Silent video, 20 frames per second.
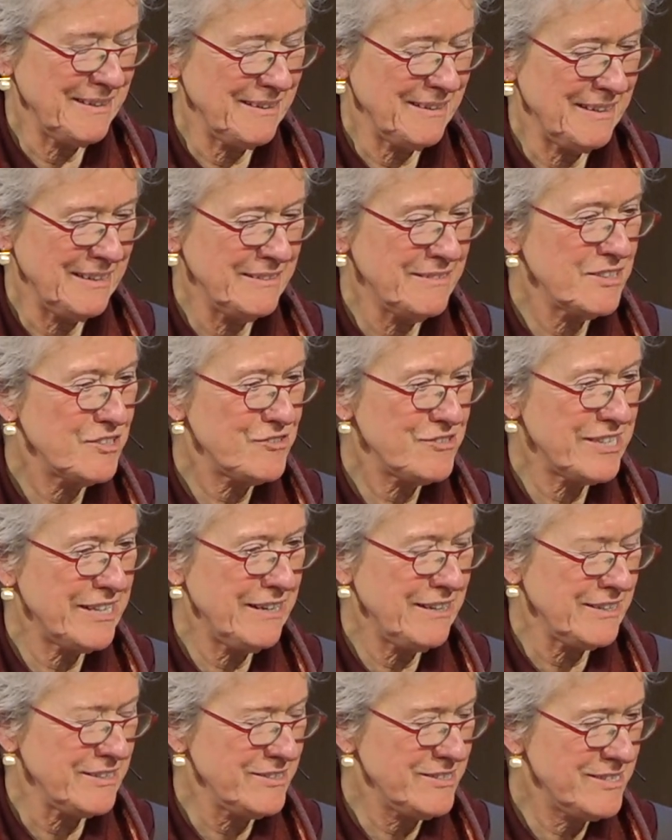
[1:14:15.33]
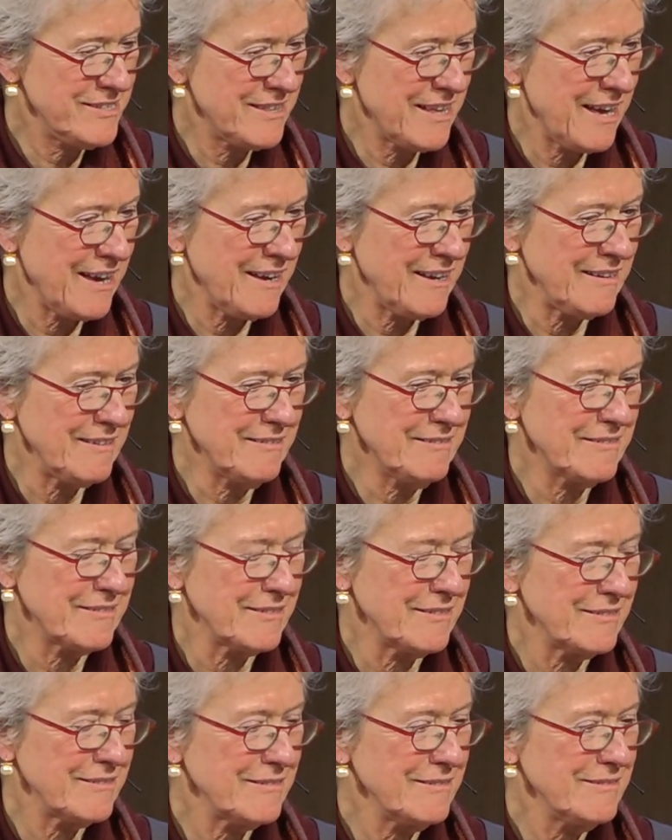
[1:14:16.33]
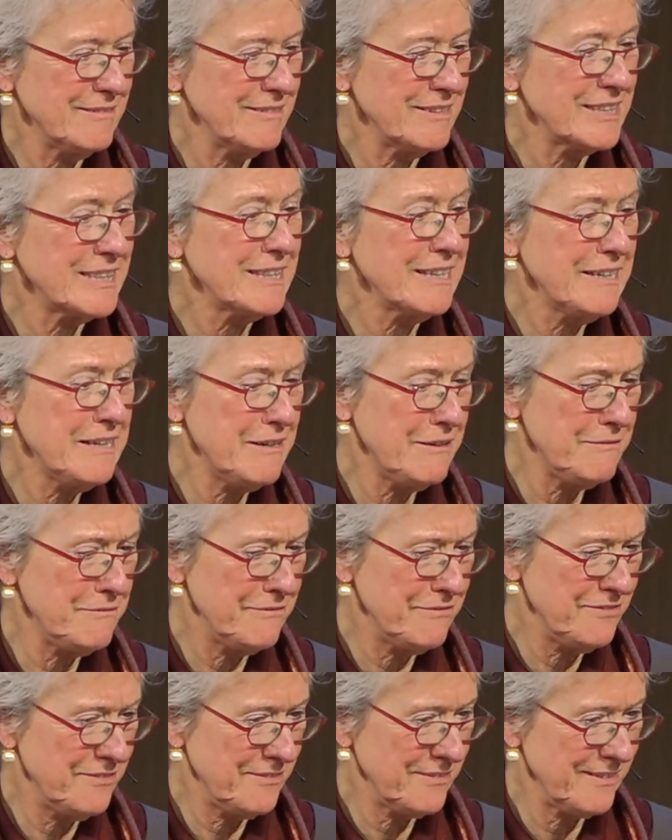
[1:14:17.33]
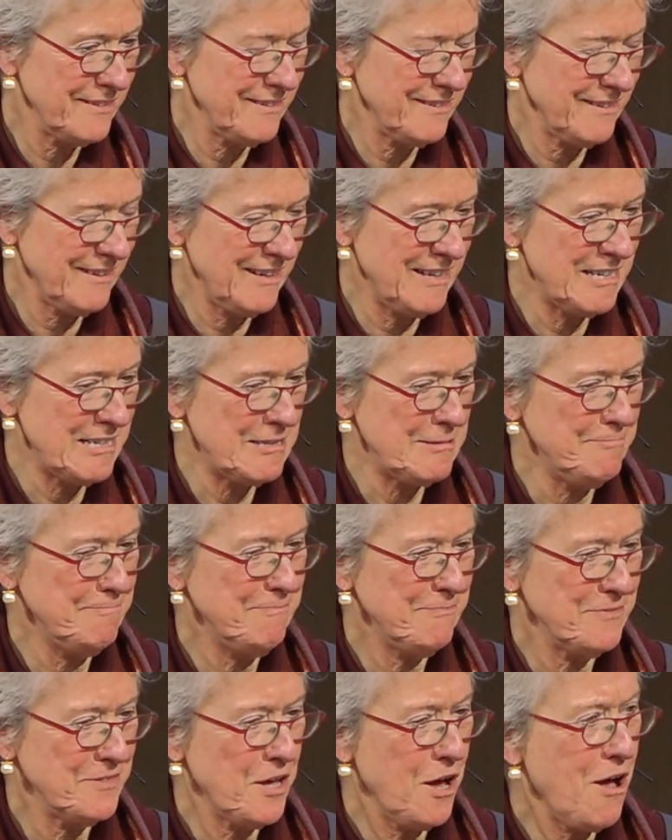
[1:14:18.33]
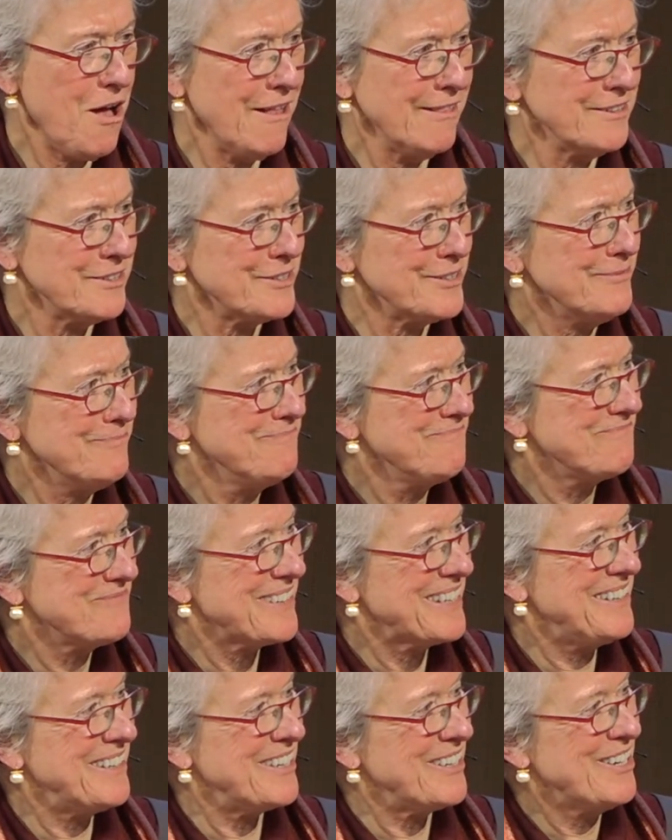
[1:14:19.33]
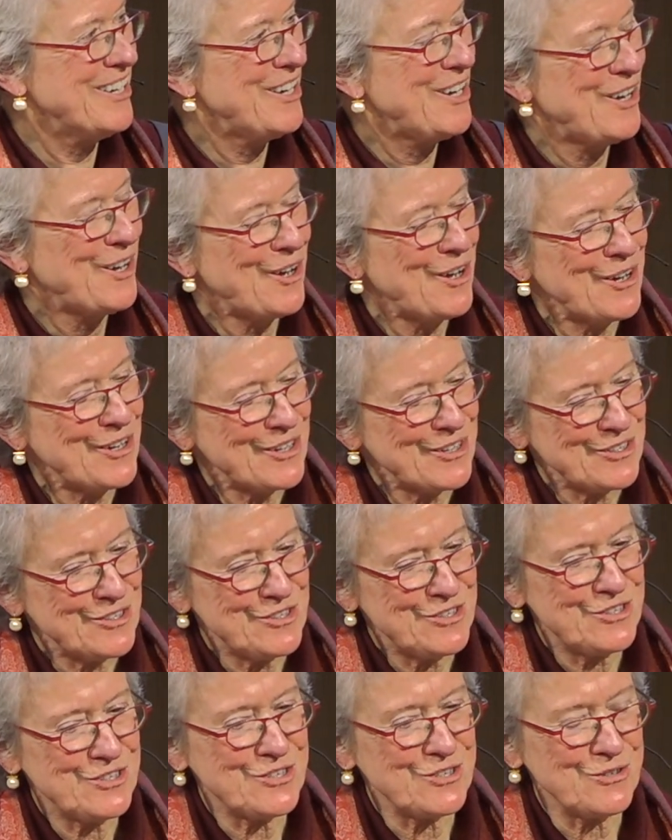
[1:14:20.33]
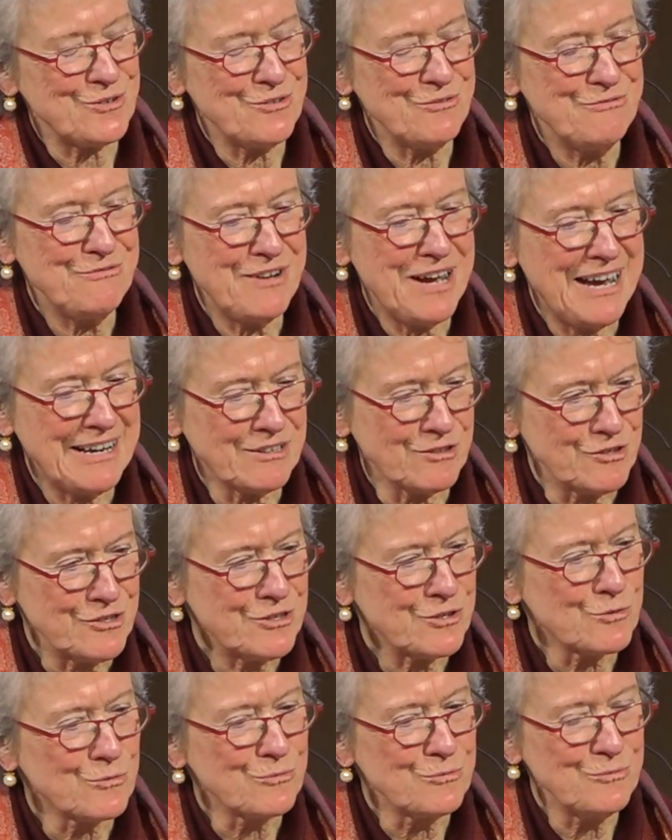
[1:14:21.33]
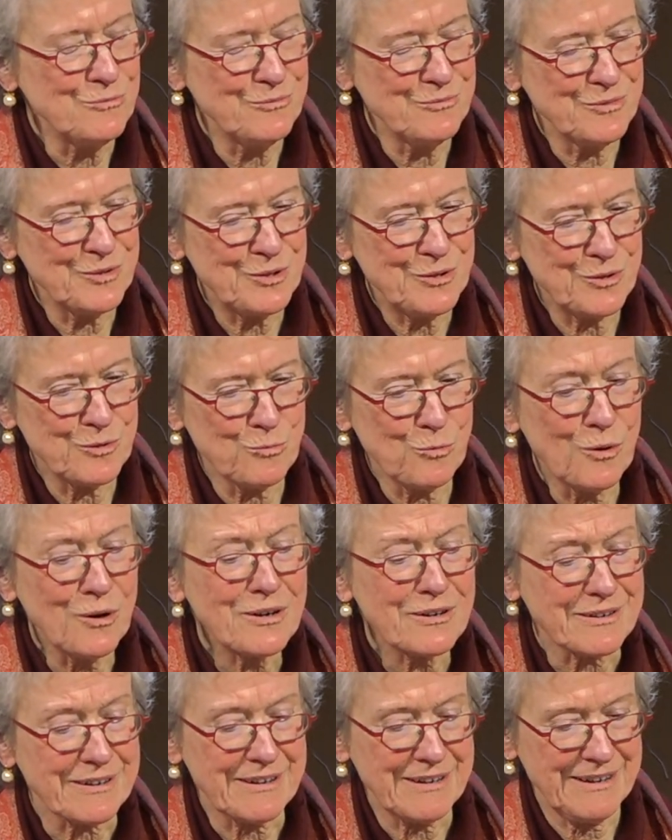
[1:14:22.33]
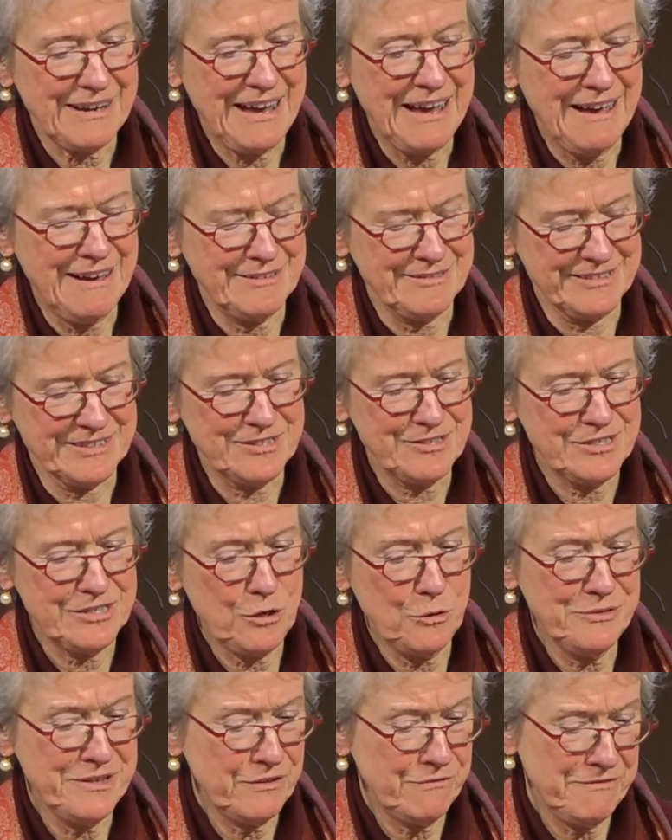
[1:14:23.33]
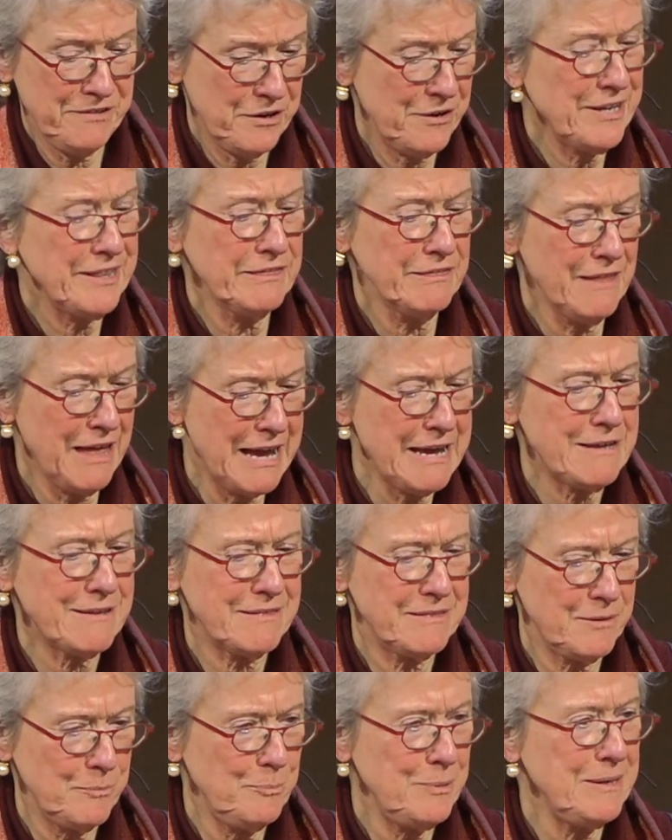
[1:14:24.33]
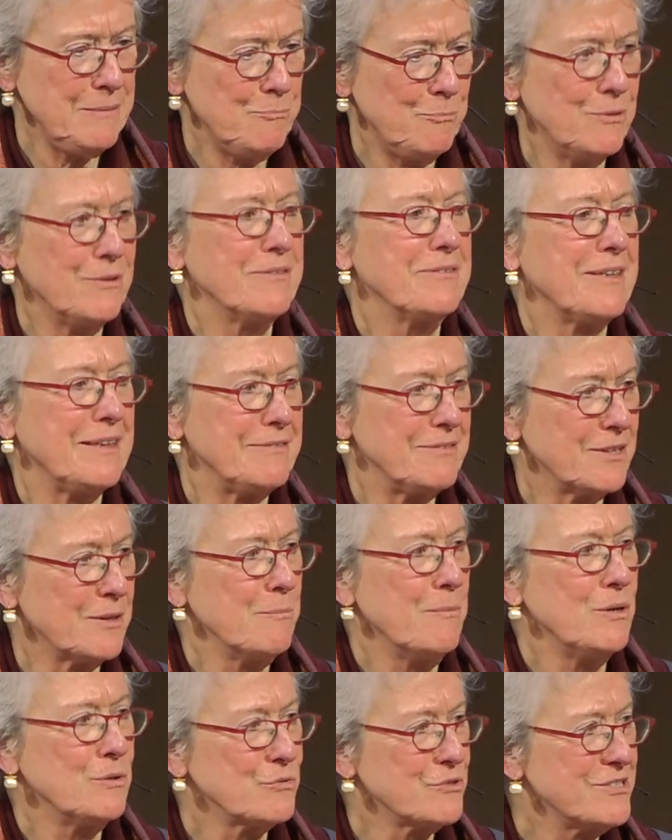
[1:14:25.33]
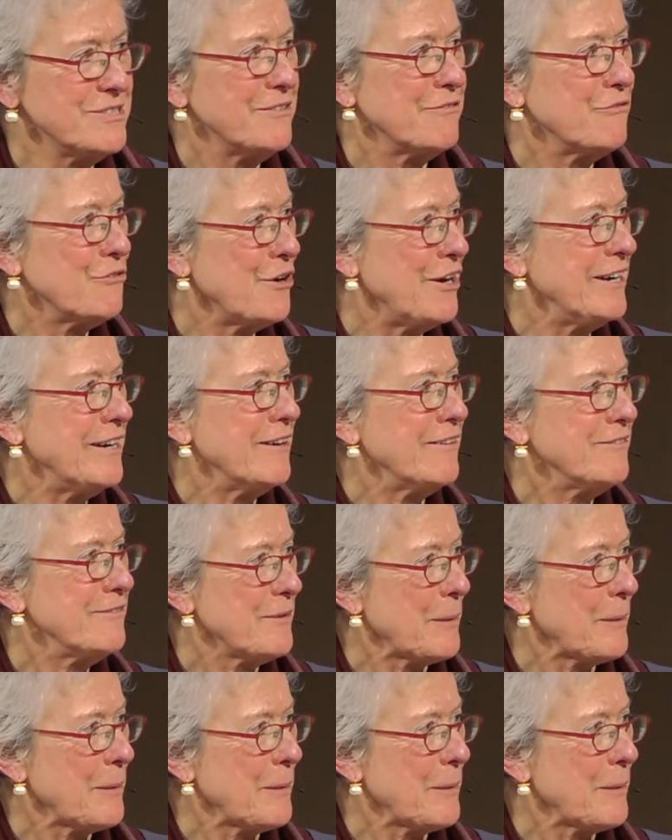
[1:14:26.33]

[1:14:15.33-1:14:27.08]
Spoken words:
In the cities, they leave the holler to find good work. And so they're very like the people that they're most afraid of.